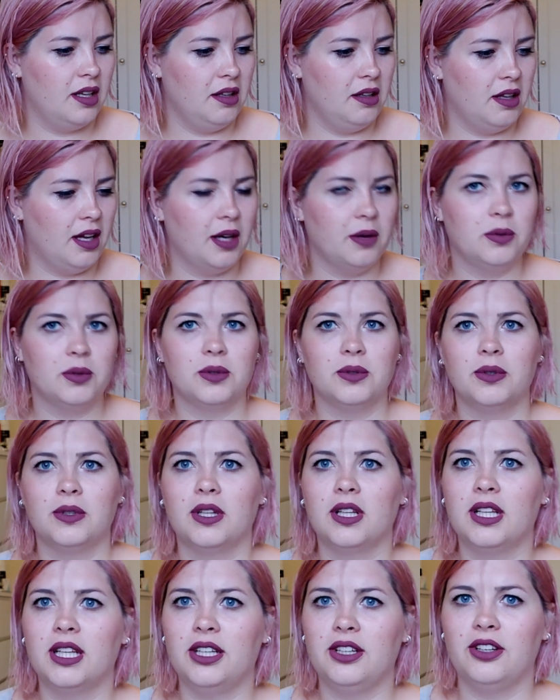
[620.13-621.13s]
I will
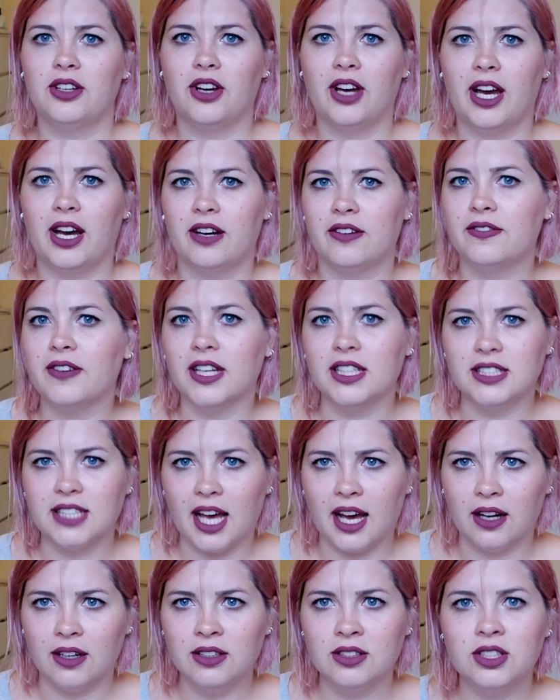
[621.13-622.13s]
let you know how it fades
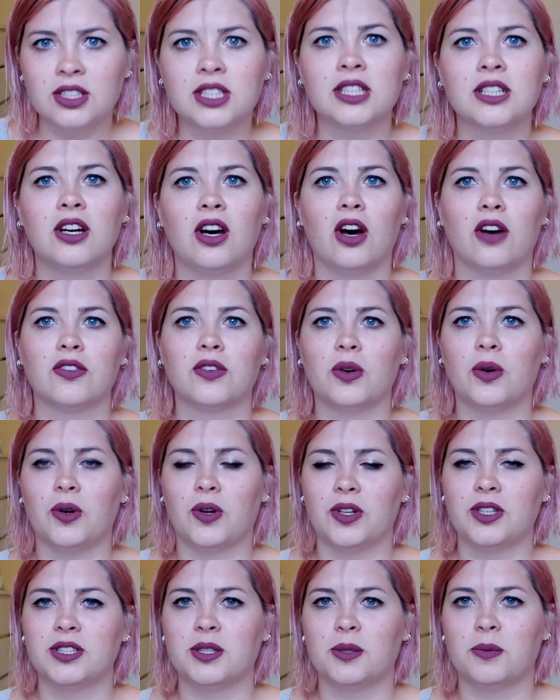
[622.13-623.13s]
out, of
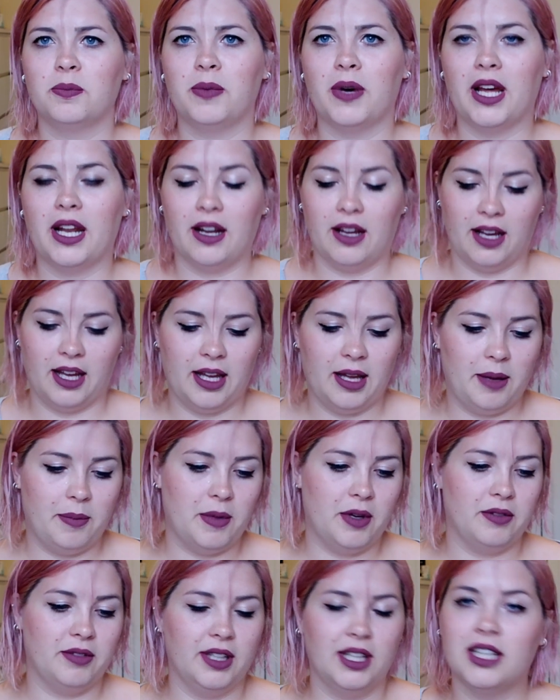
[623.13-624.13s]
course, but I'm
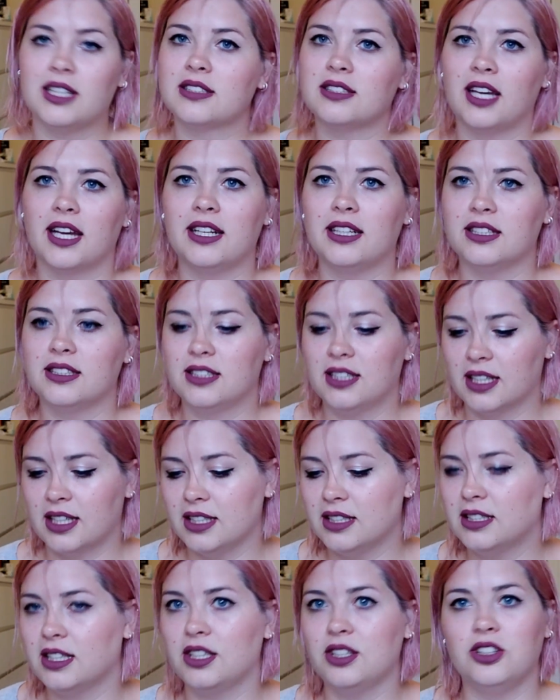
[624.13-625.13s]
really excited to
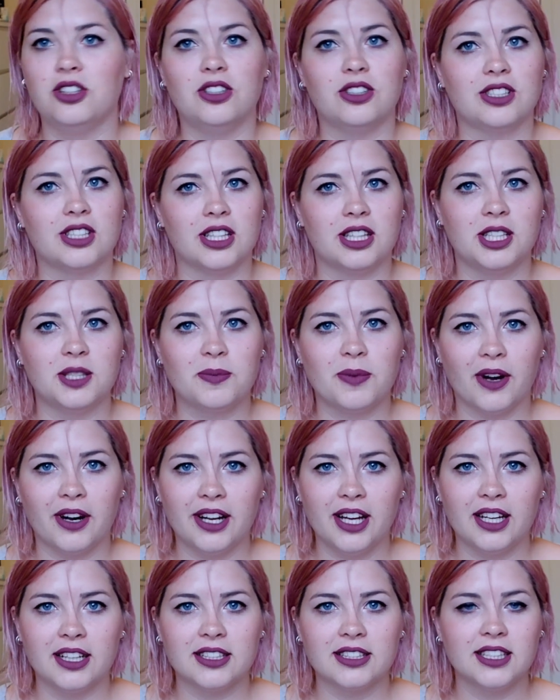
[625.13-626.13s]
continue using these
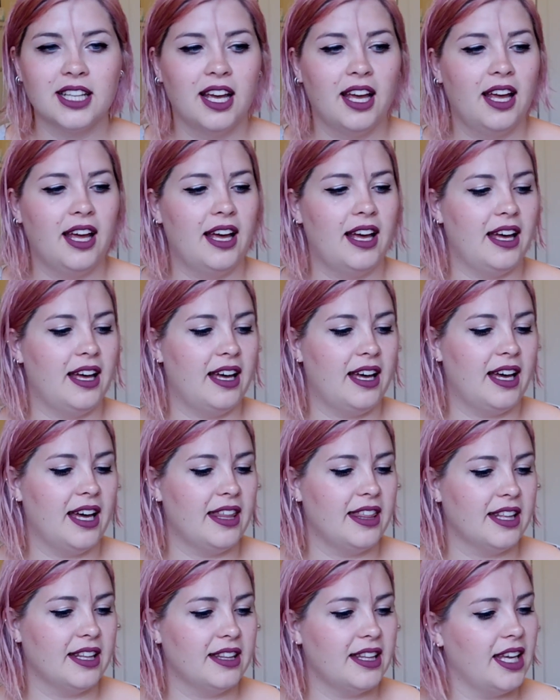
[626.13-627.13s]
products. I
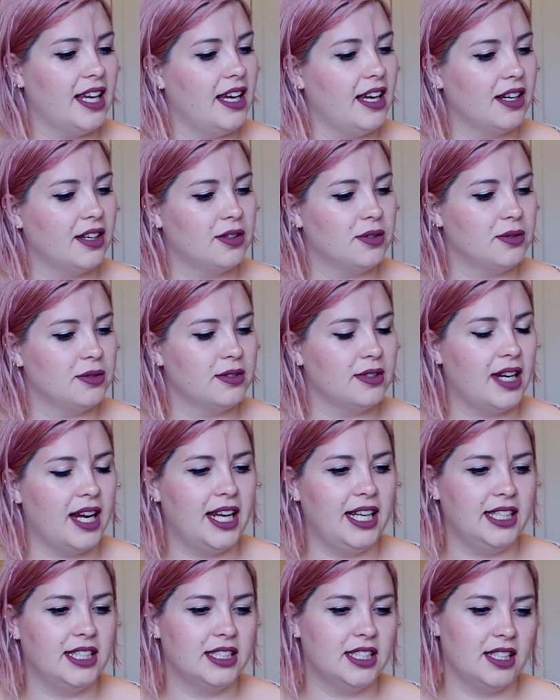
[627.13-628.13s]
think they are
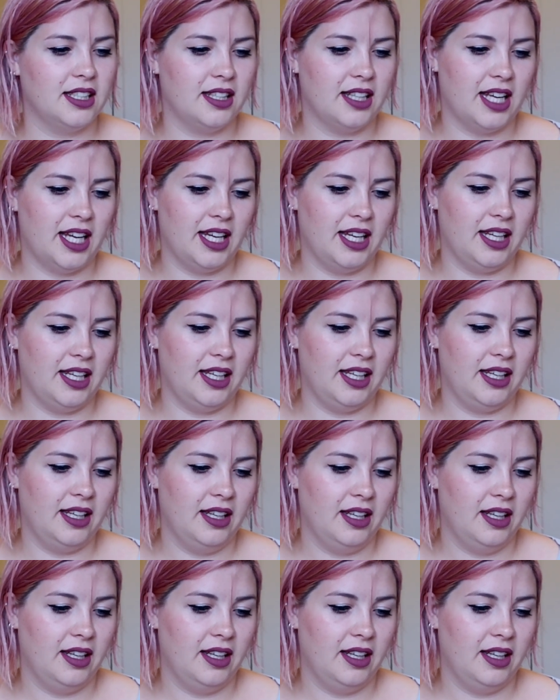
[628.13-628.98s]
great. They